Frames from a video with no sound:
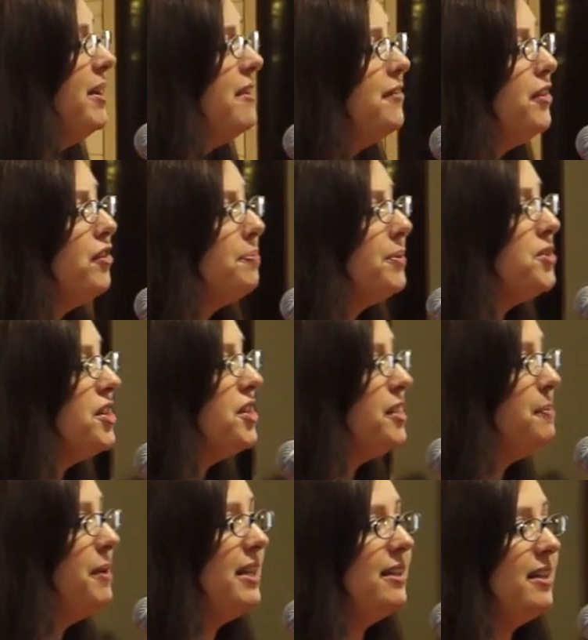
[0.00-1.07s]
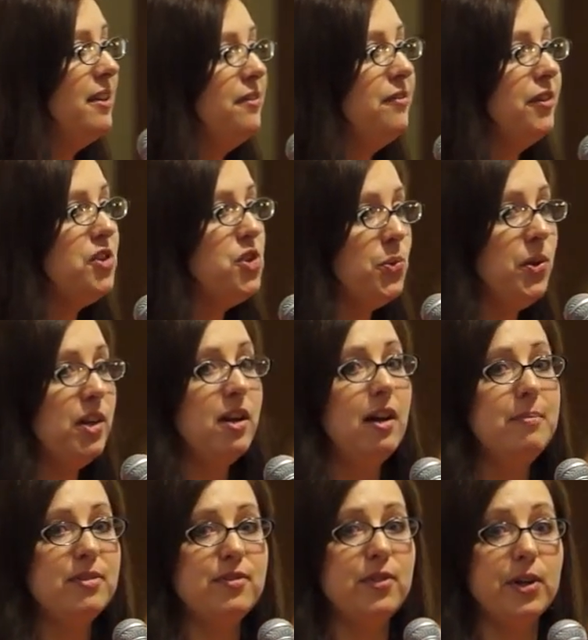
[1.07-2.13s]
many of you have participated in a virtual
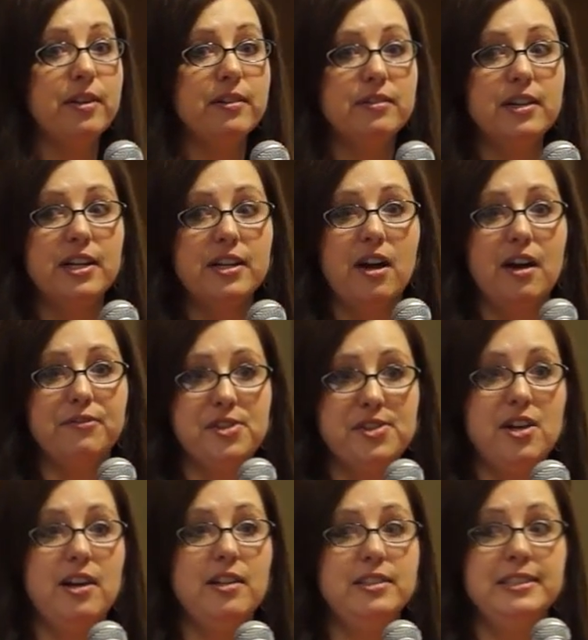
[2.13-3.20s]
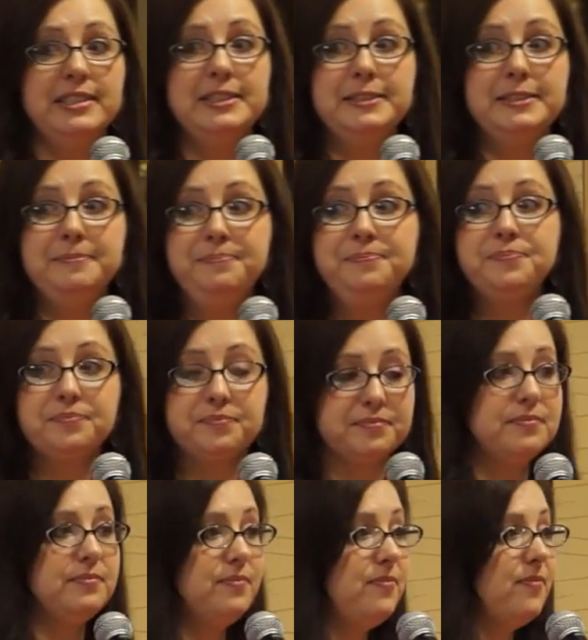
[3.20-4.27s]
call before, a conference call?
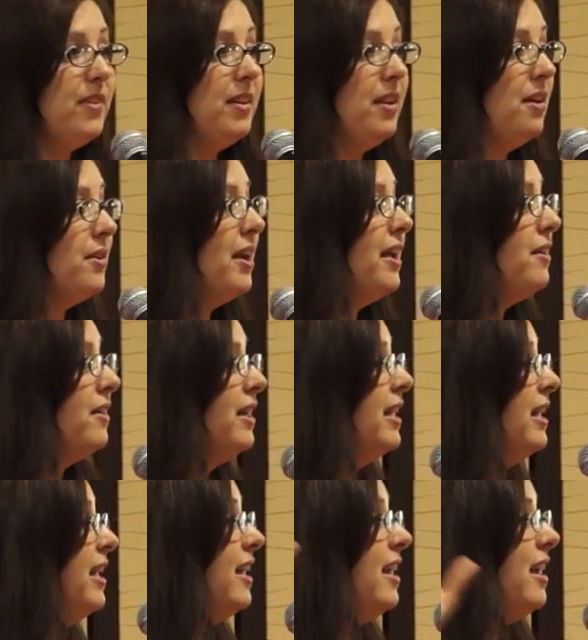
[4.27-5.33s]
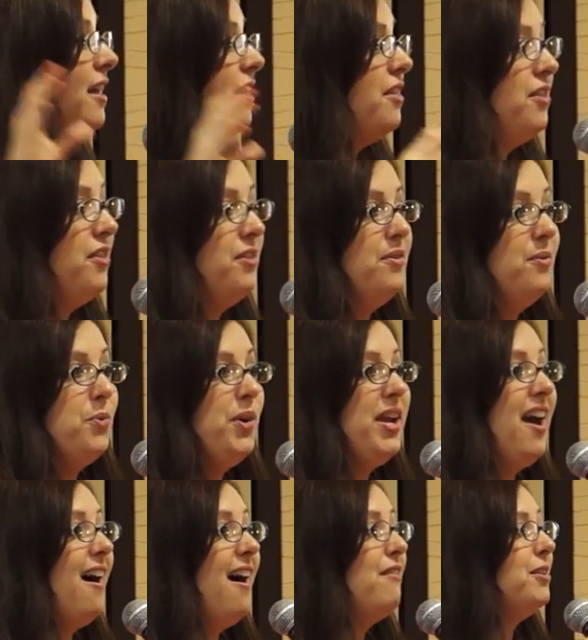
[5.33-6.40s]
Okay,
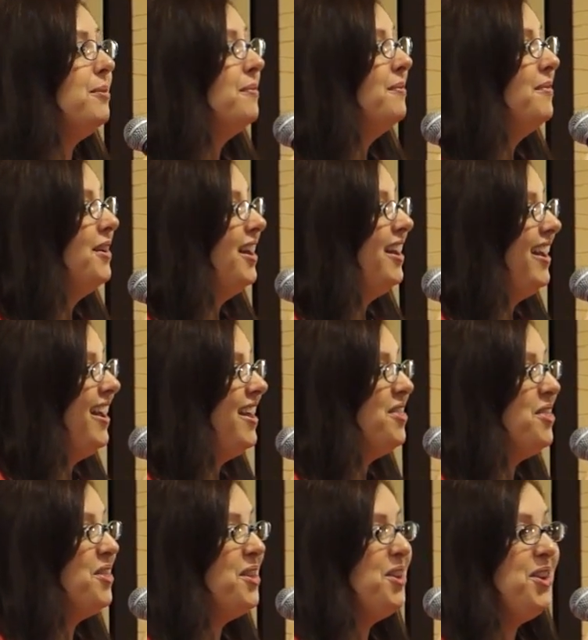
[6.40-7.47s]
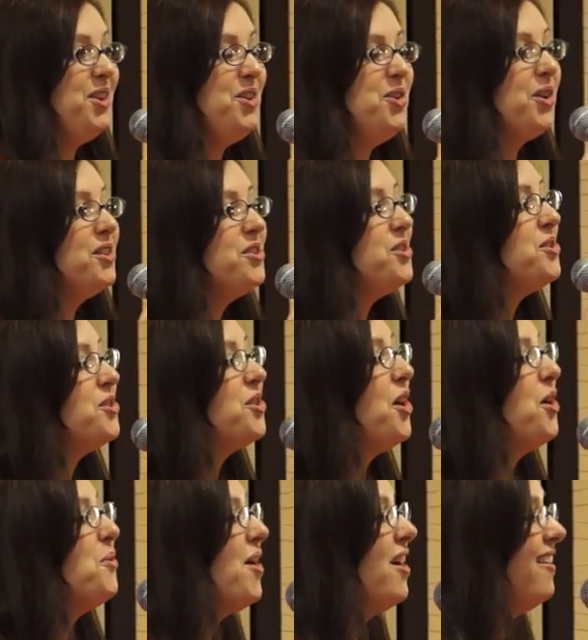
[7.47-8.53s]
we have them, and you can
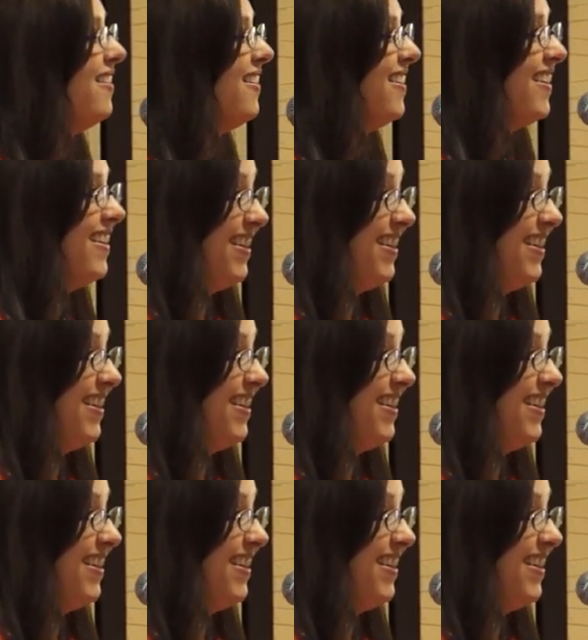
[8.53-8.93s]
start one.